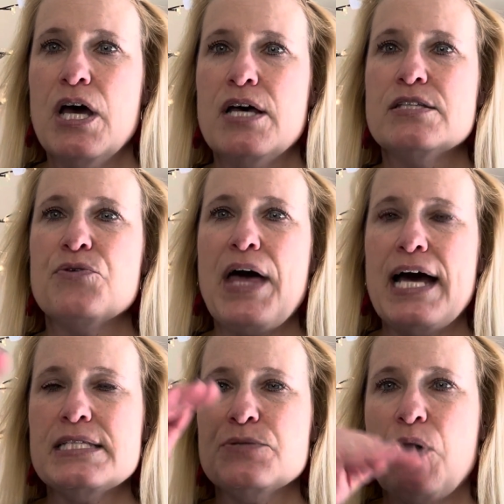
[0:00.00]
So
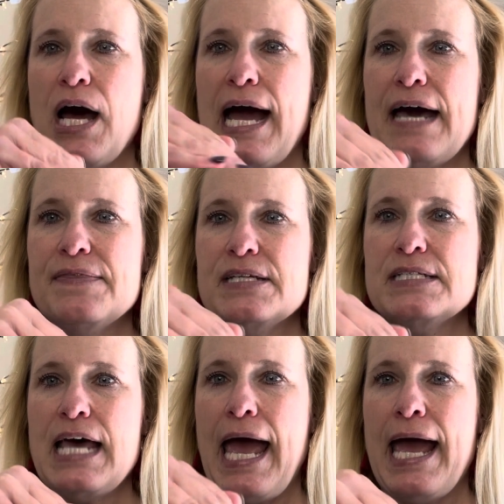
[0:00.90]
that's why I add the
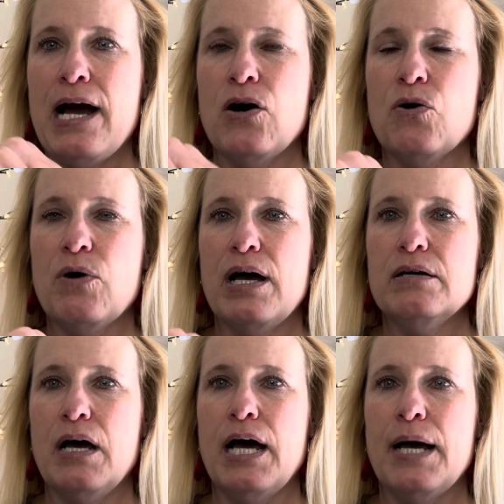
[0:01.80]
towel
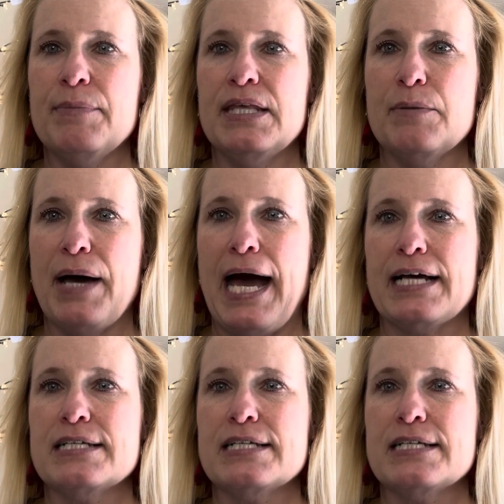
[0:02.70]
in the back.